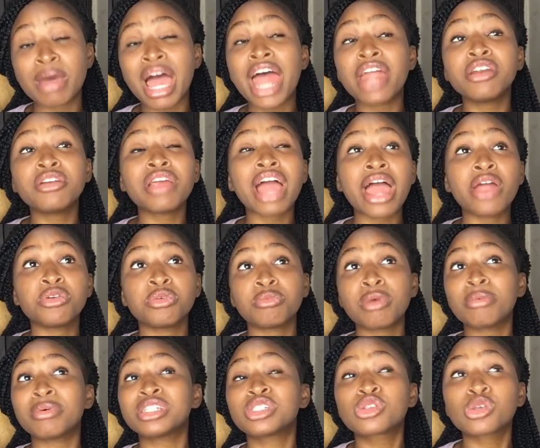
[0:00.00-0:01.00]
I
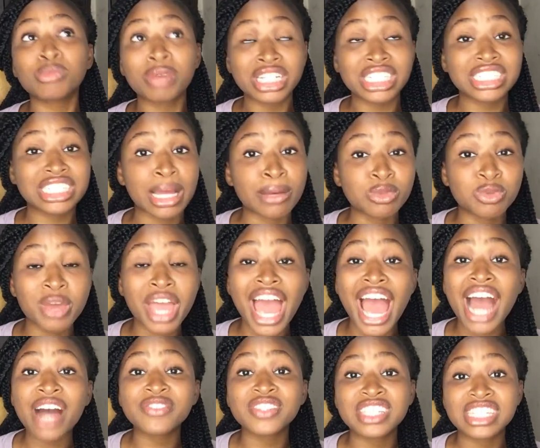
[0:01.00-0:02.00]
remember so many times where
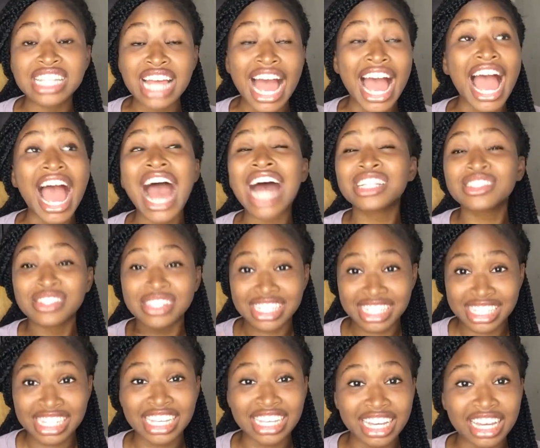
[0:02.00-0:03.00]
I had to
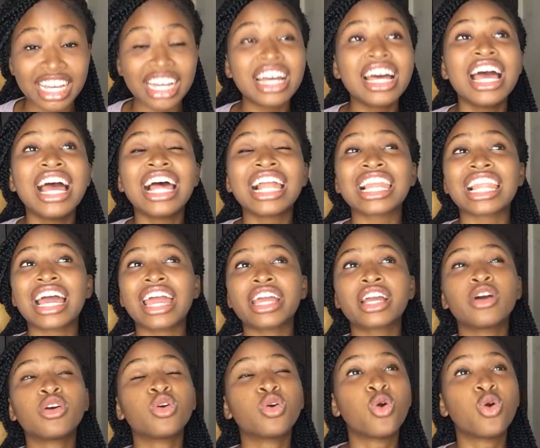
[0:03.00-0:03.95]
think like,